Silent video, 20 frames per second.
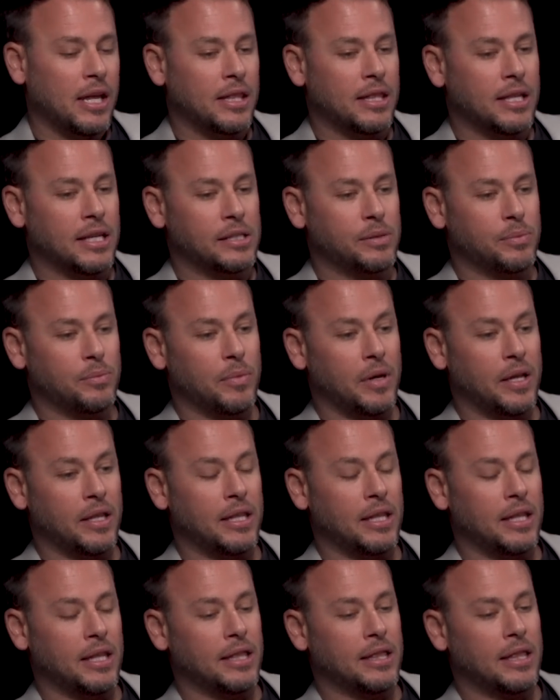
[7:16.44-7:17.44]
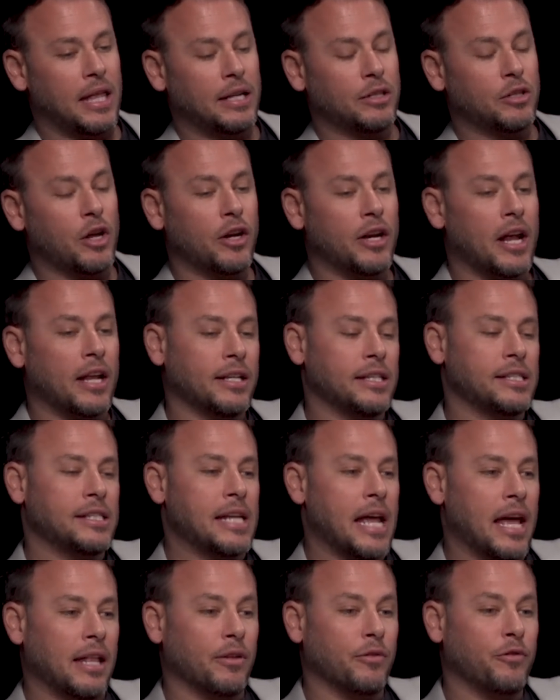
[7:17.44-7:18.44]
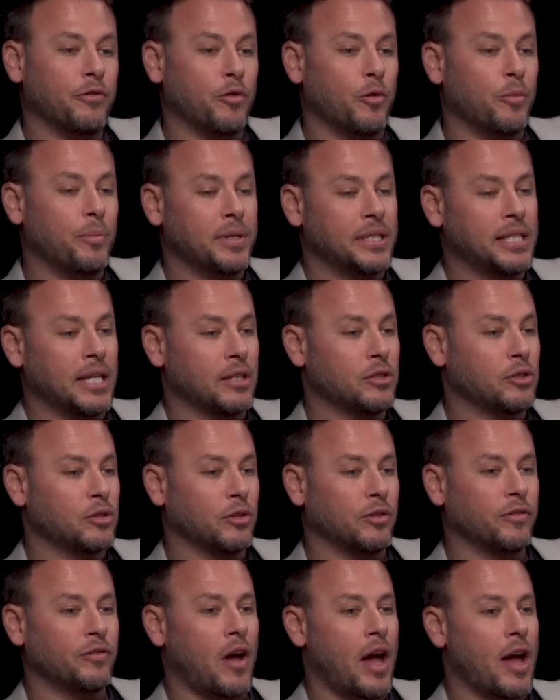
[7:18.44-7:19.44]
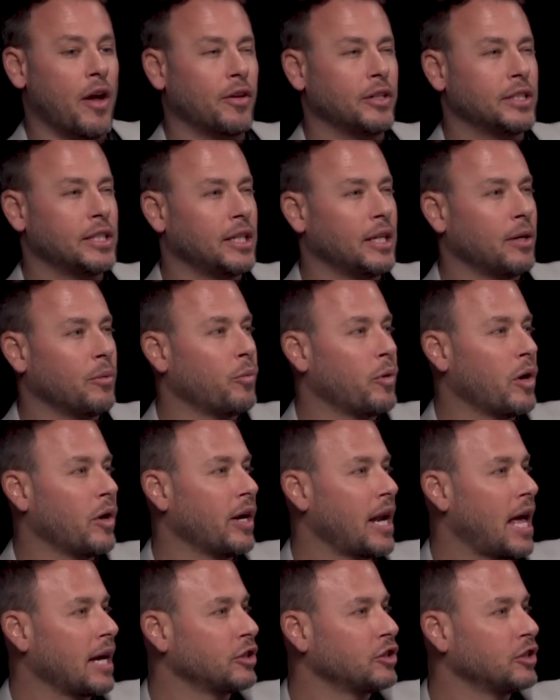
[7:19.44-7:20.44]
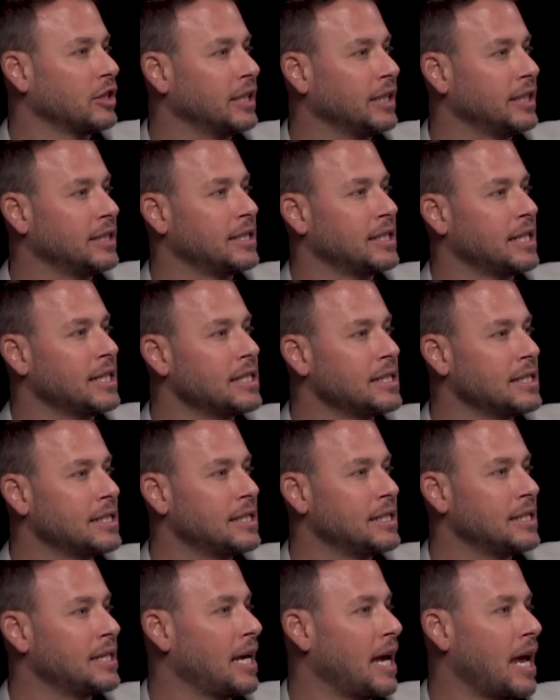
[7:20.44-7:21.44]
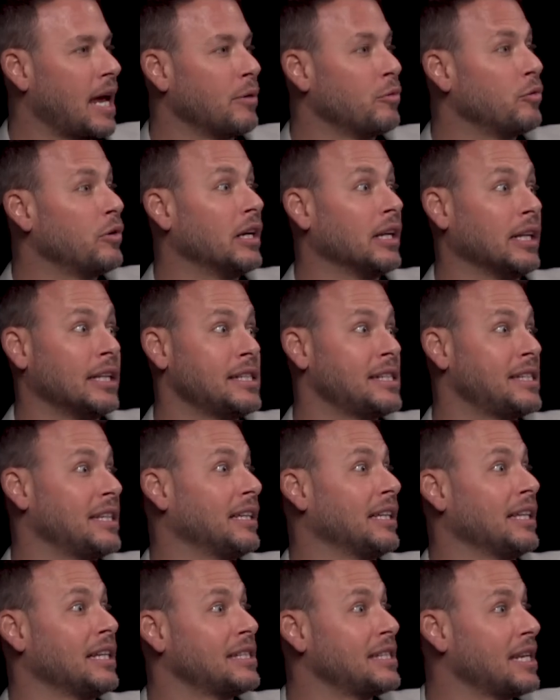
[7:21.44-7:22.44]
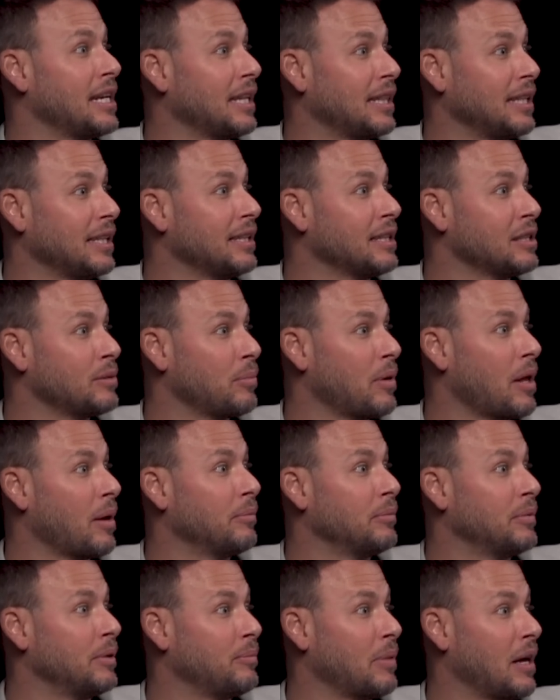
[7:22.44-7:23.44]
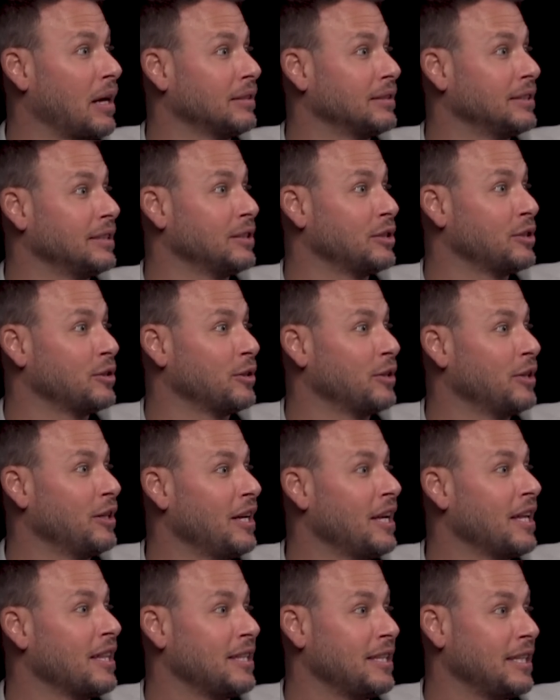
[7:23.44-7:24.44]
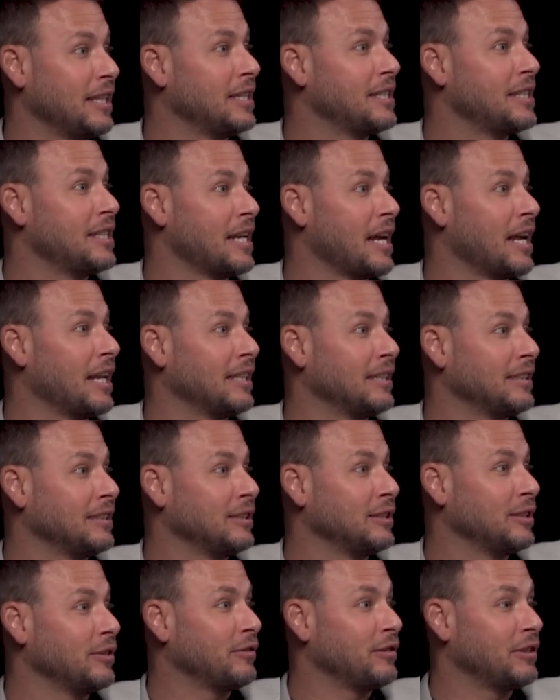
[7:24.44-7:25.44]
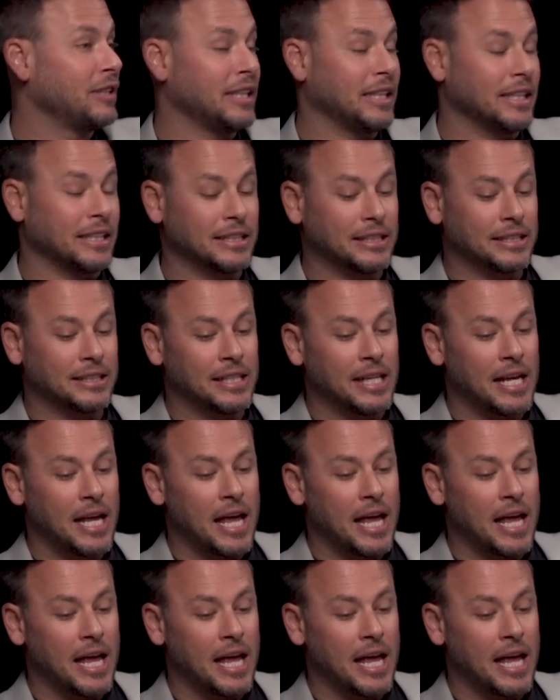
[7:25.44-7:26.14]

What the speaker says: they don't understand the full potential of IoT and where it actually exists. And realistically, it's anything that's plugged into the Internet of Things.